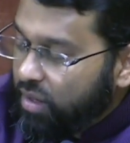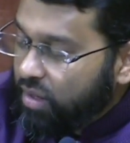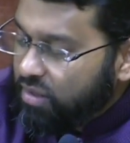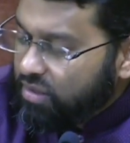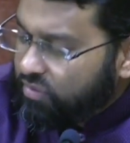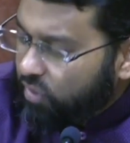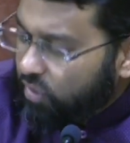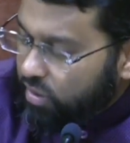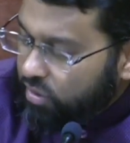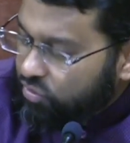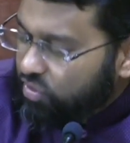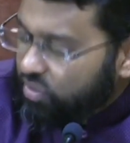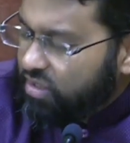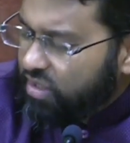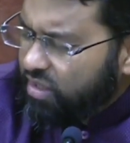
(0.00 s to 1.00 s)
he's a very
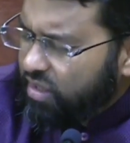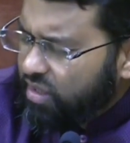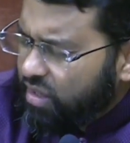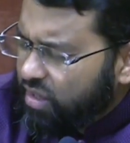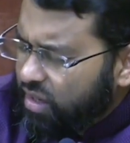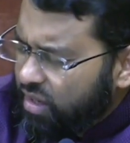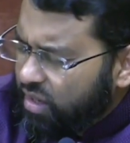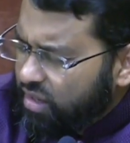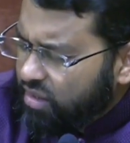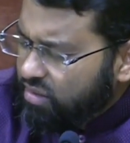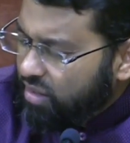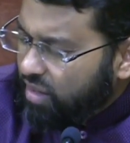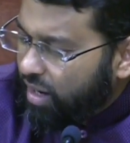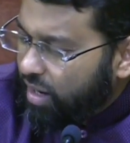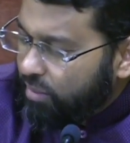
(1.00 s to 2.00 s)
interesting uh,
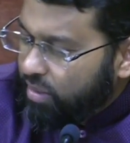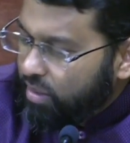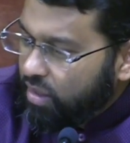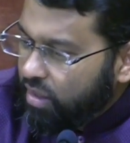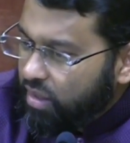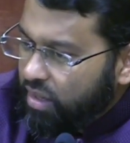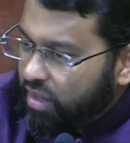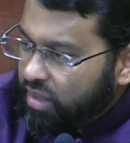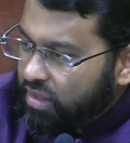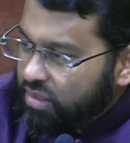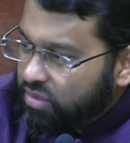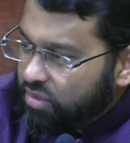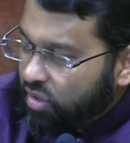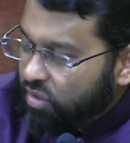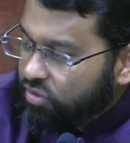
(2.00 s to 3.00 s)
Sahabi and
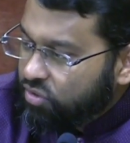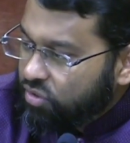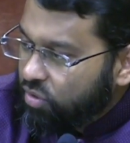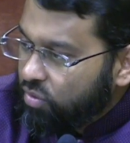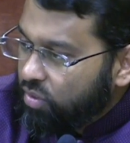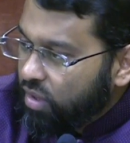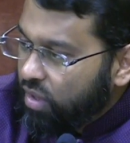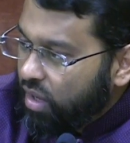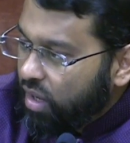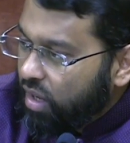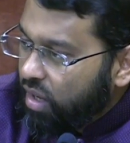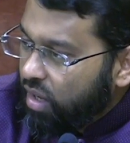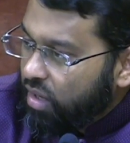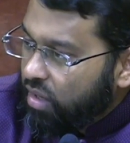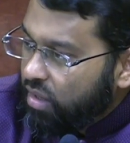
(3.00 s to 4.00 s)
he's also uh,
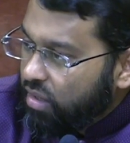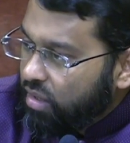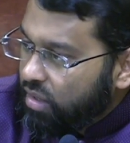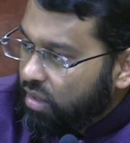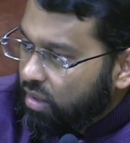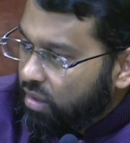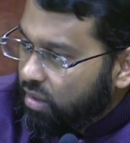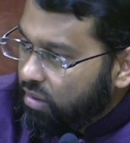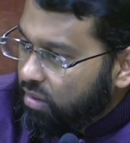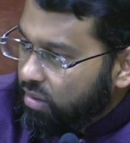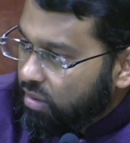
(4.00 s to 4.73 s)
uh,